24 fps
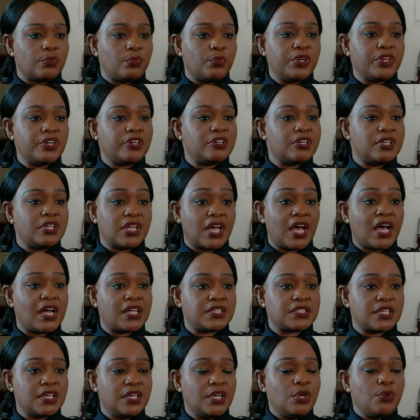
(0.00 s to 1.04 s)
We are
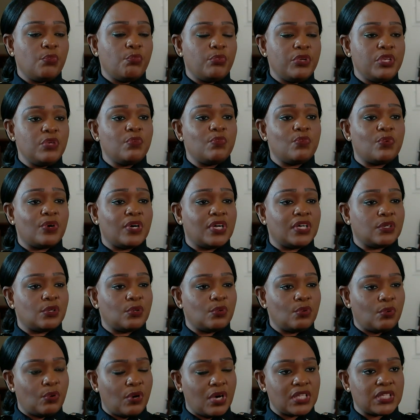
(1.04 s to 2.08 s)
not. We want
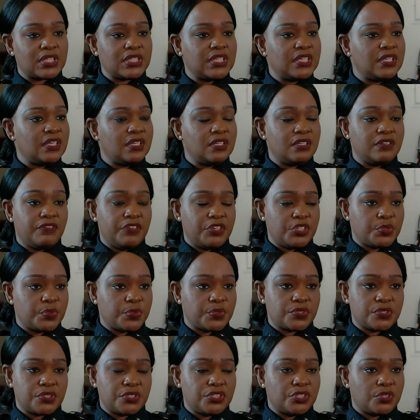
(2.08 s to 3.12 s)
quality
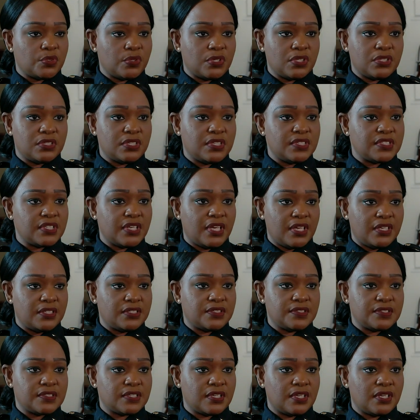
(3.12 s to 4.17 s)
individuals to join this
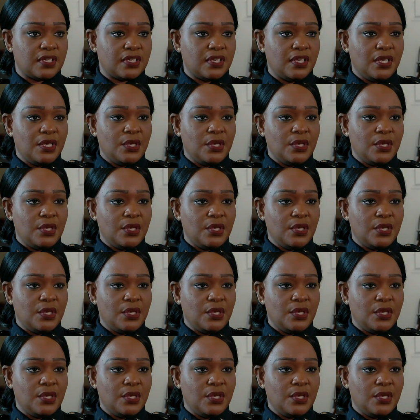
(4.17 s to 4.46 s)
agency.